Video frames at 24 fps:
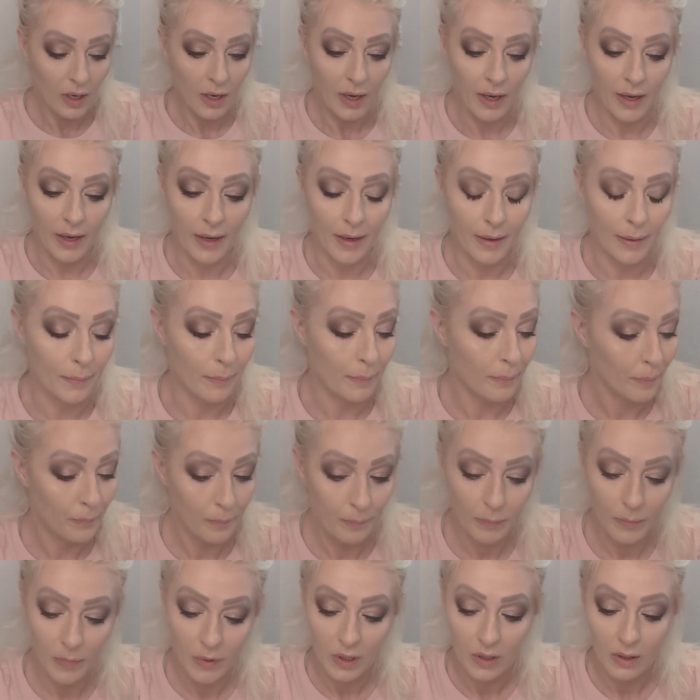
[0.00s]
I
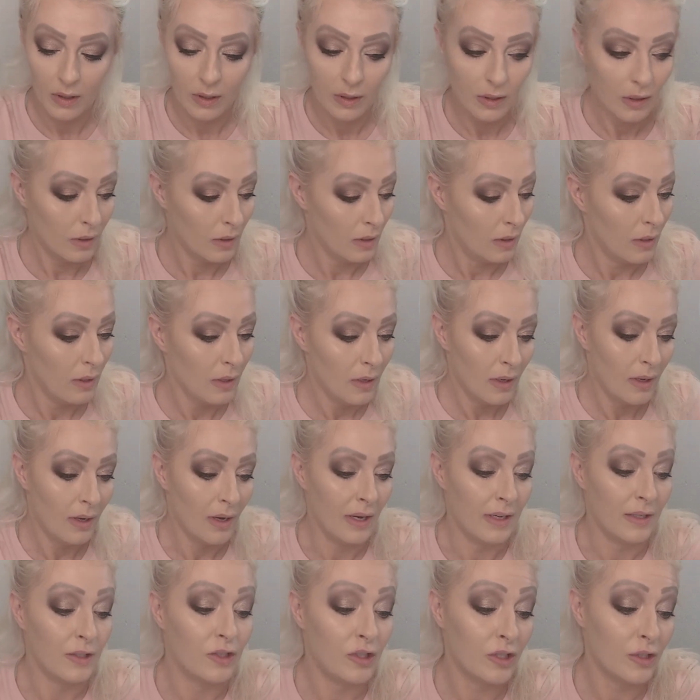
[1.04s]

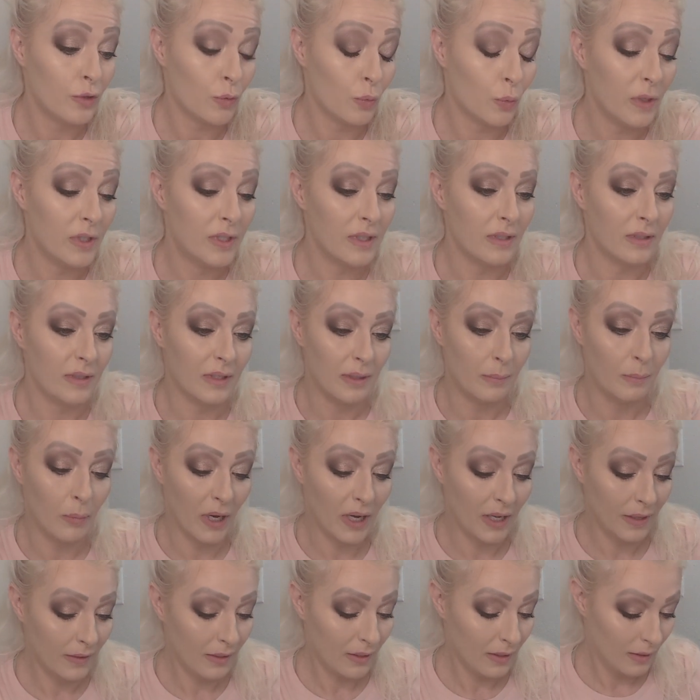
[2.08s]
just recently
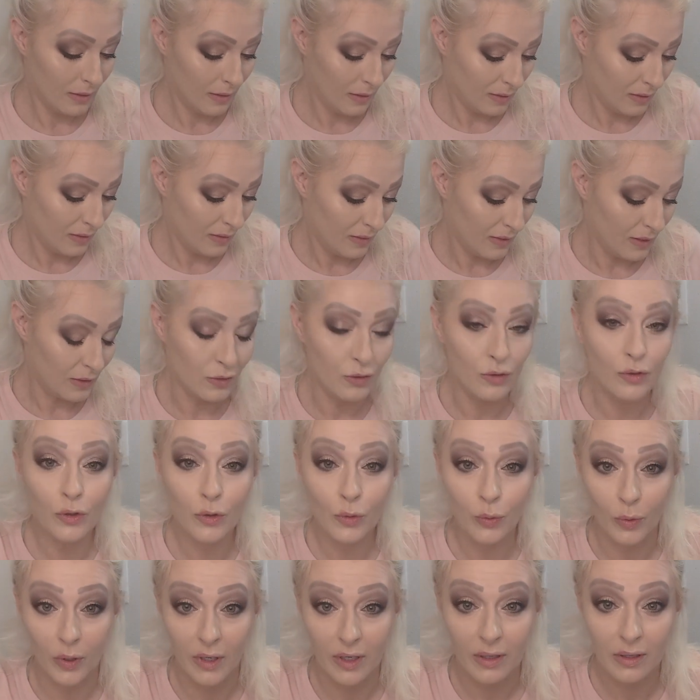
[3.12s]
bought this new
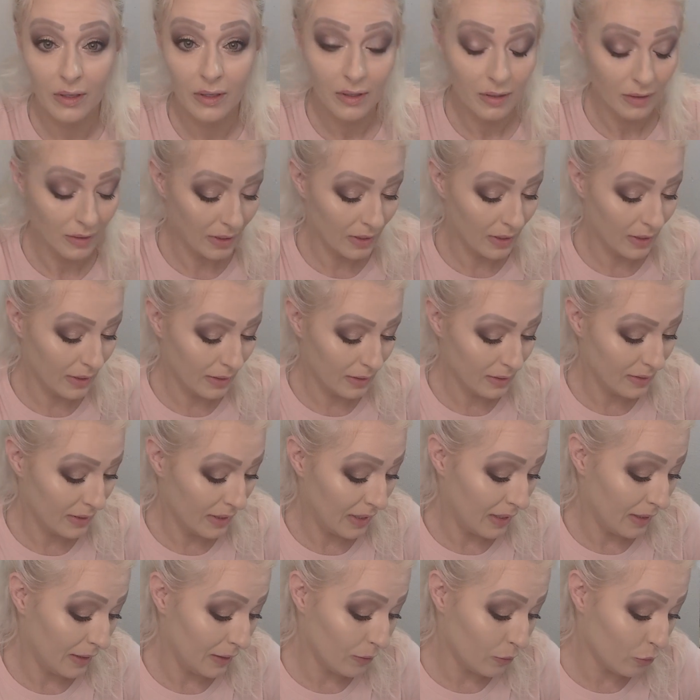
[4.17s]
one that is
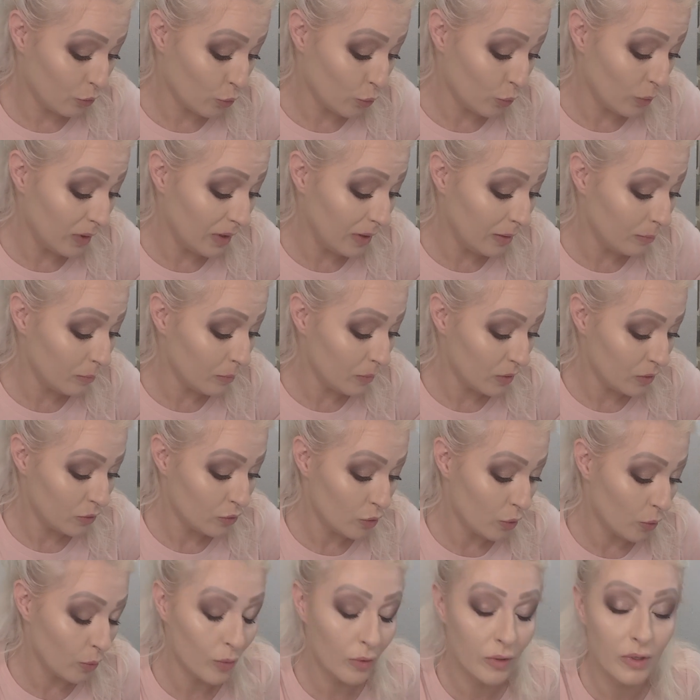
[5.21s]
a cream
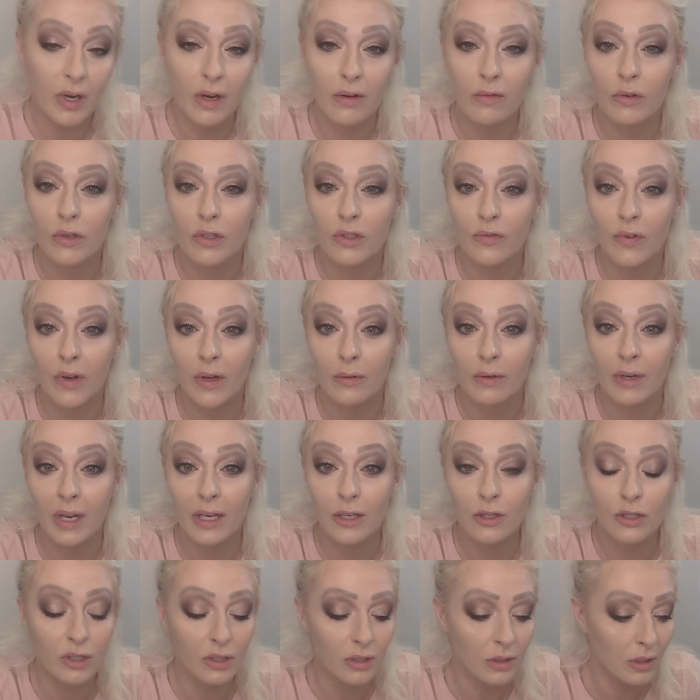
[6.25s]
total coverage
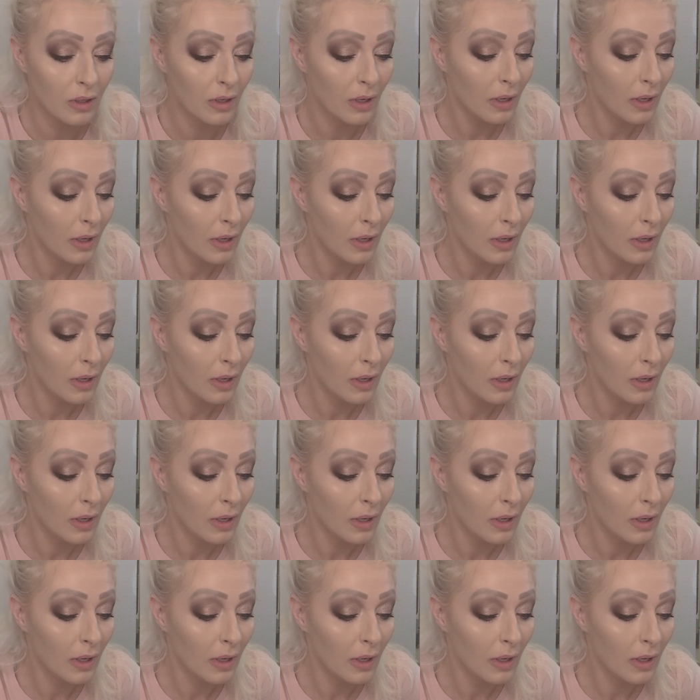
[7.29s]
foundation,